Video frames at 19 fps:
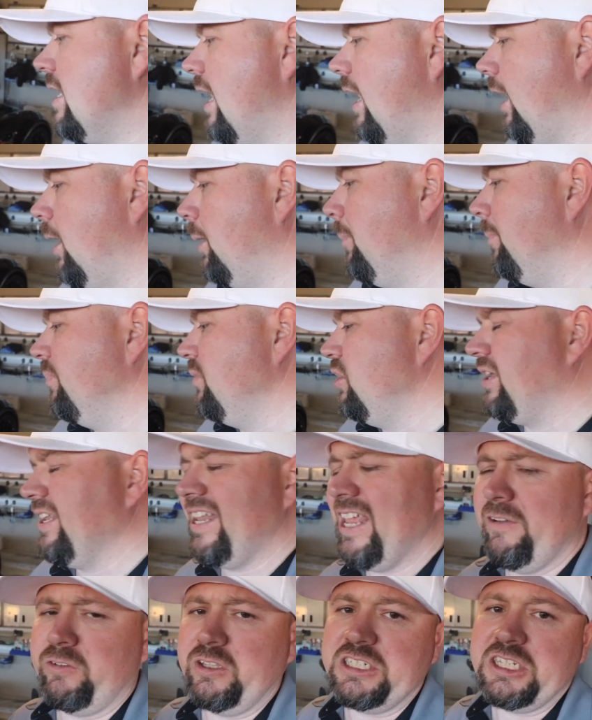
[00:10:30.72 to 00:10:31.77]
You could
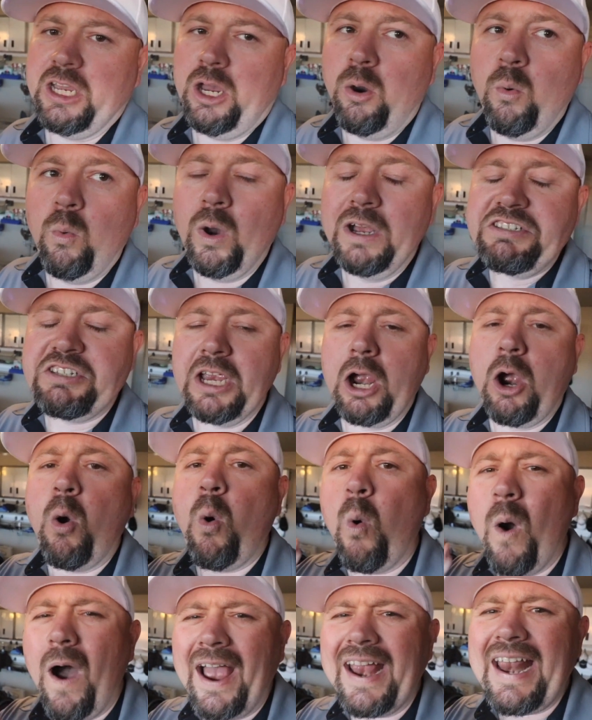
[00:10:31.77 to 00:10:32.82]
definitely tell it wasn't
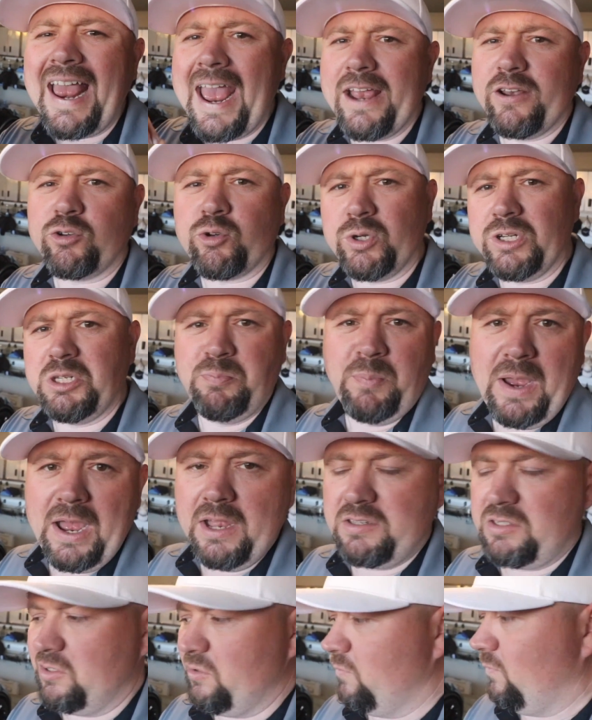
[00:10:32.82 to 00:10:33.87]
quite as
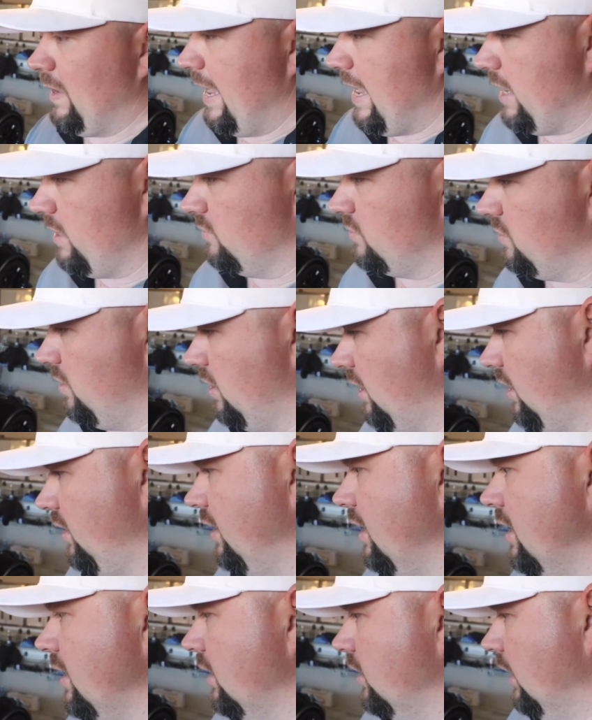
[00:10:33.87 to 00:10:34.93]
responsive as
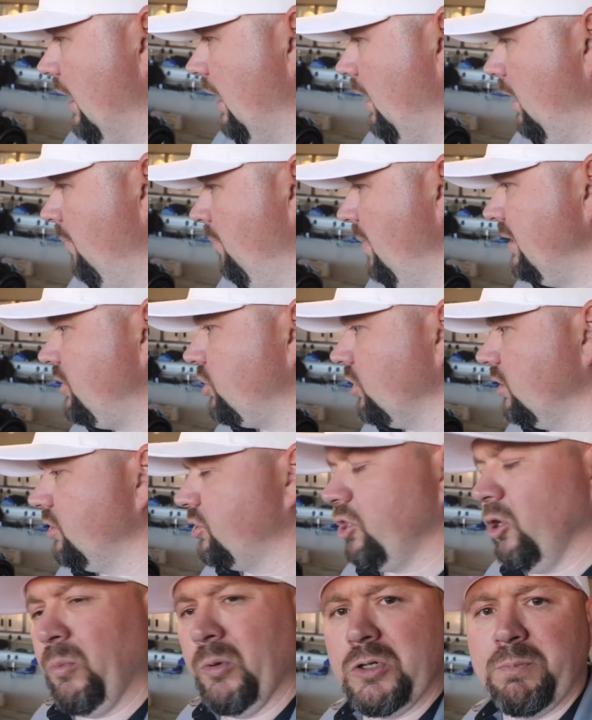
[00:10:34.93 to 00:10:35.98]
the Michelin
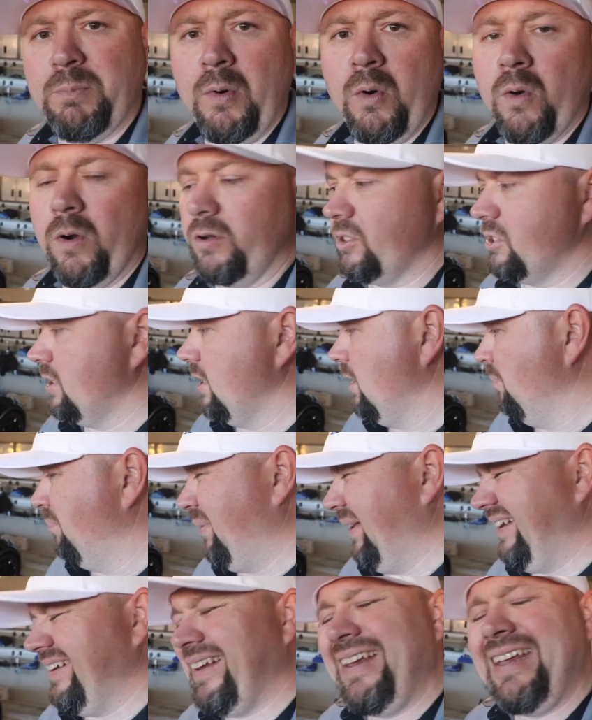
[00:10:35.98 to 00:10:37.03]
Super Sports, but